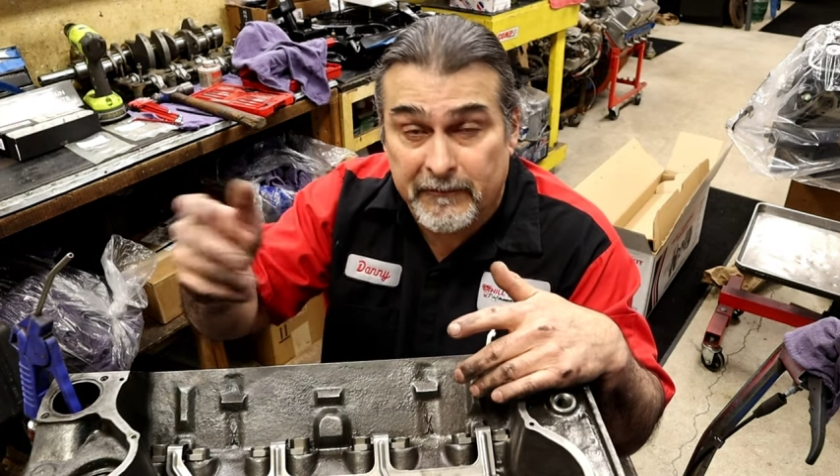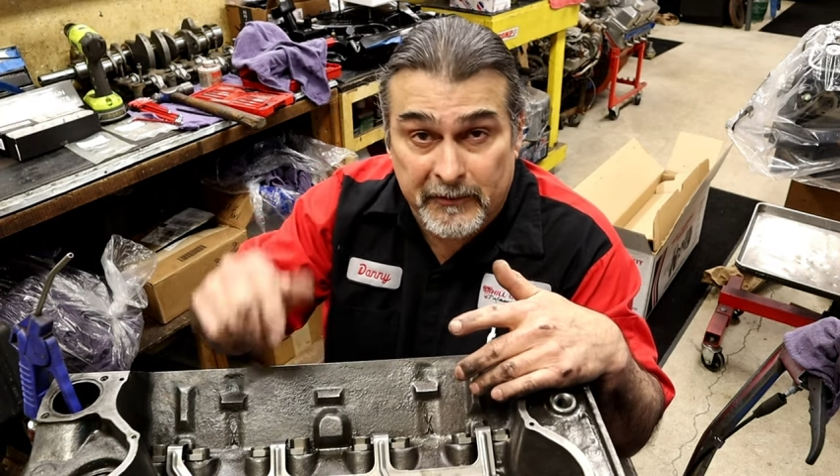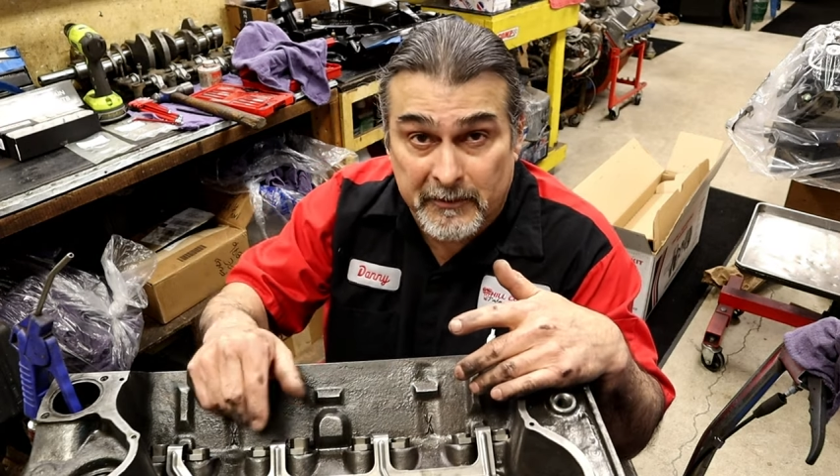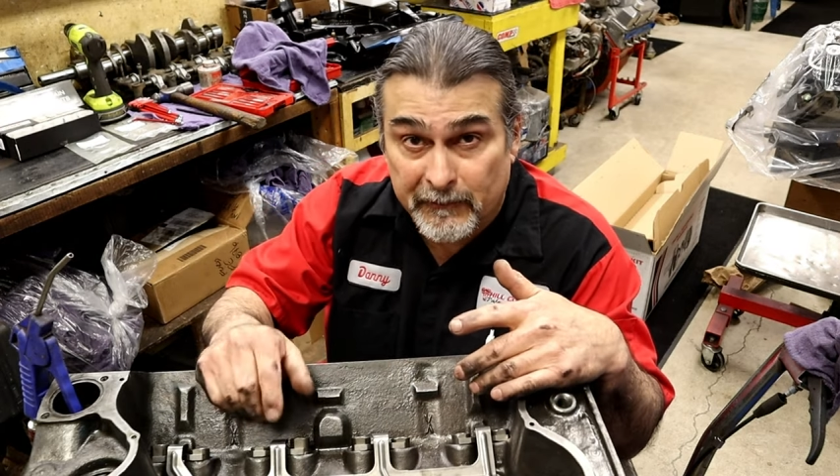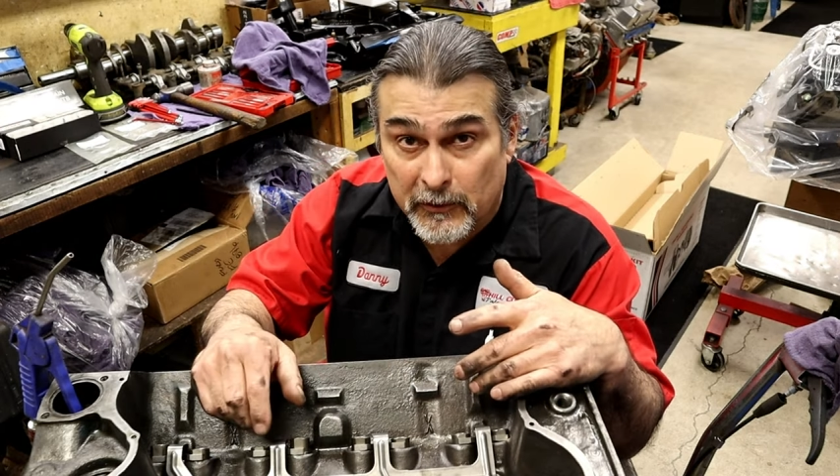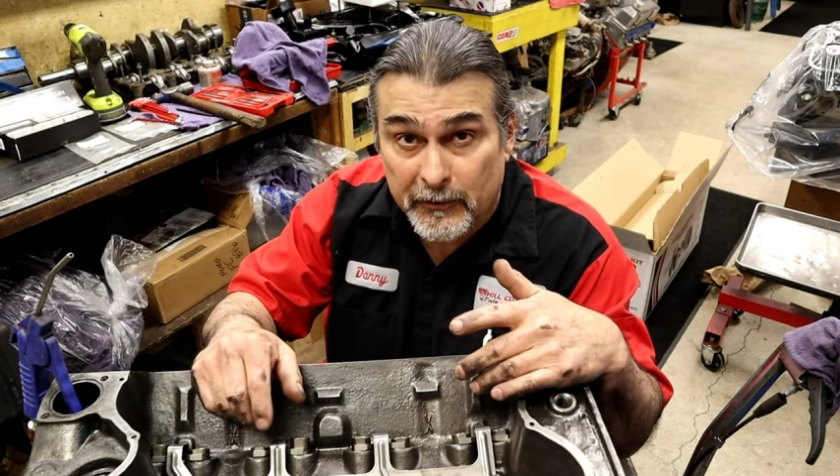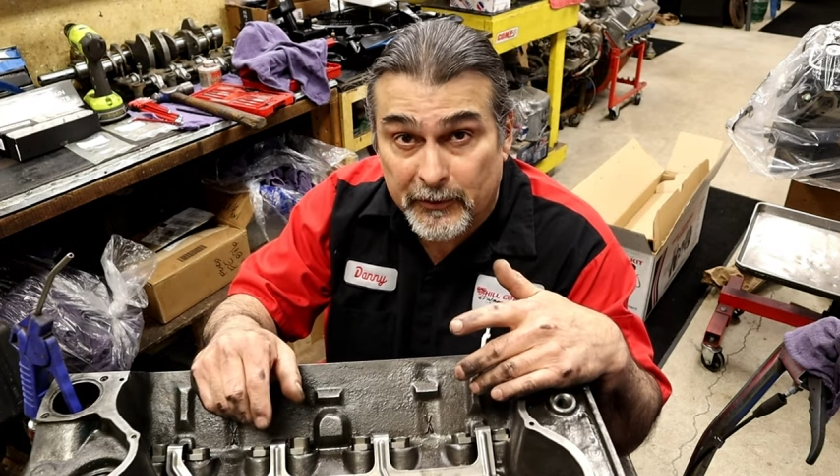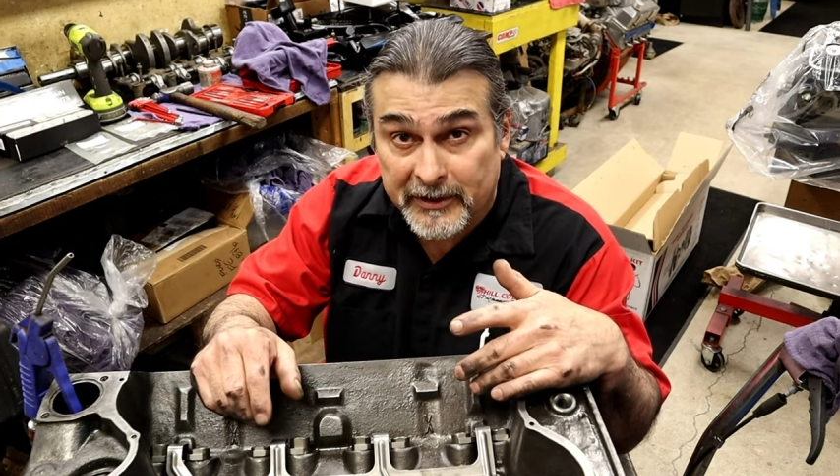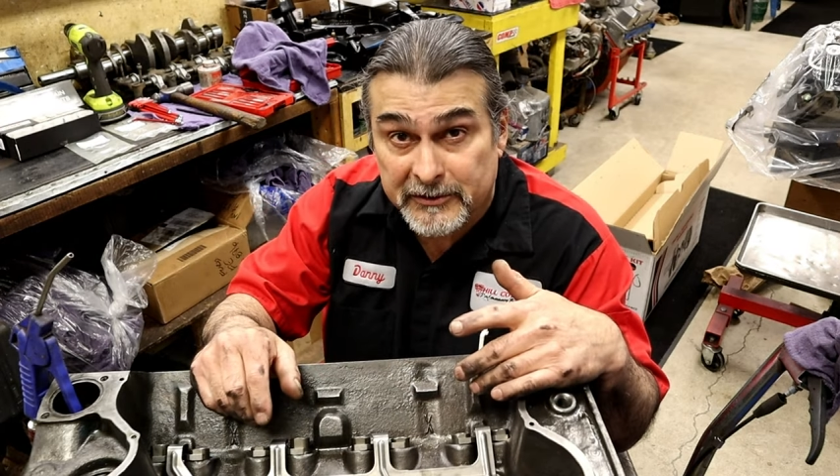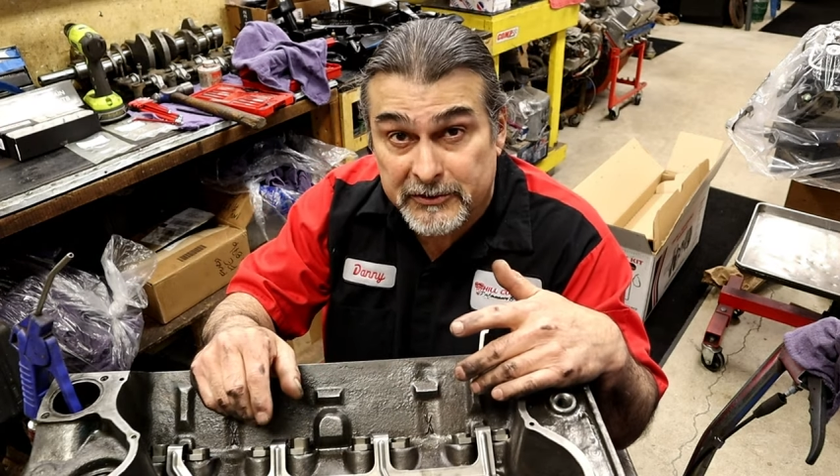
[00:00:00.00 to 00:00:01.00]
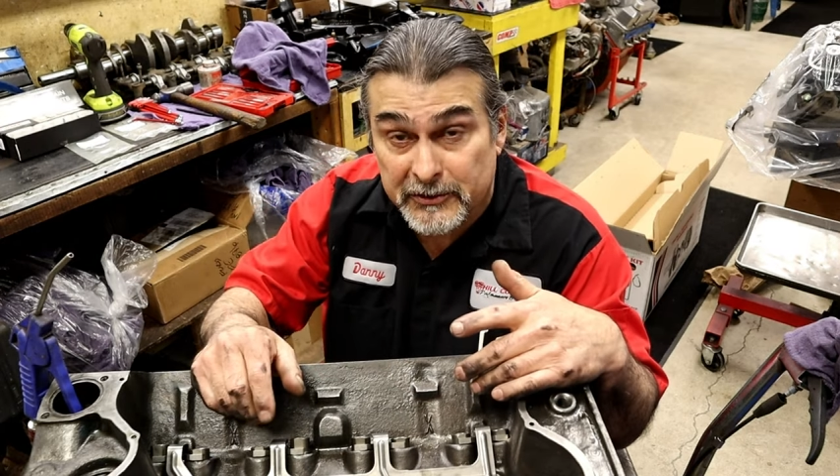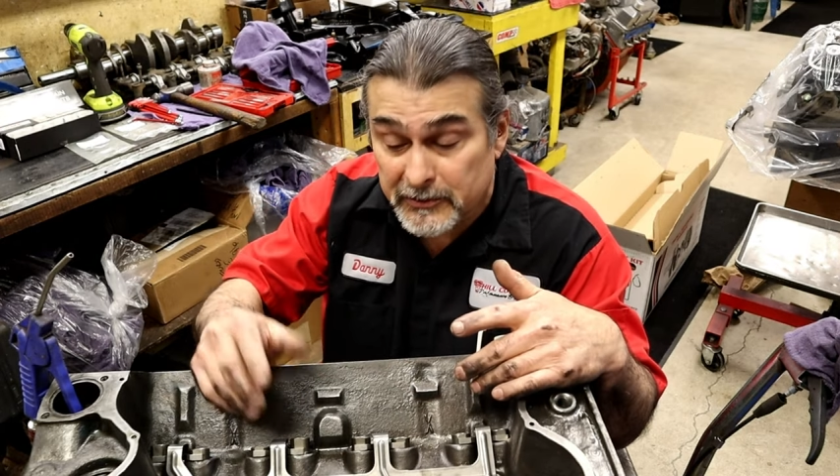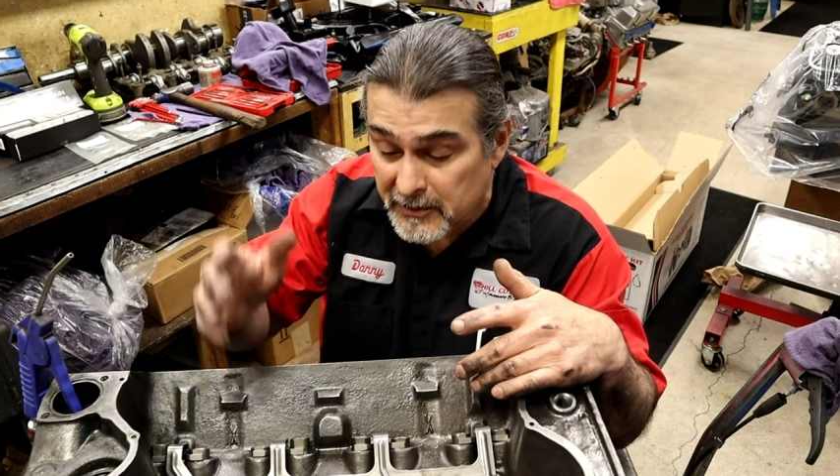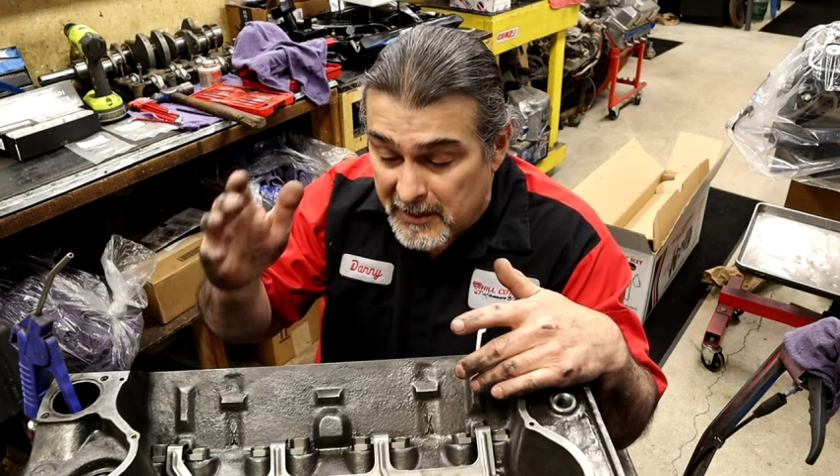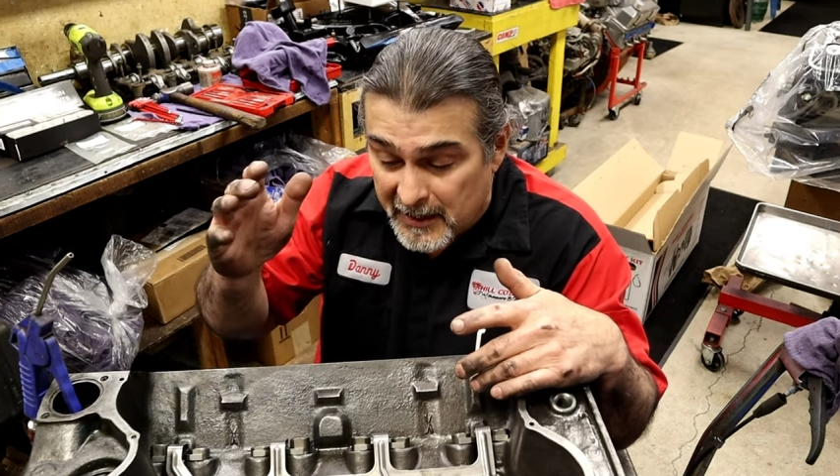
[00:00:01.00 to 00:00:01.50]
from a Ford 302.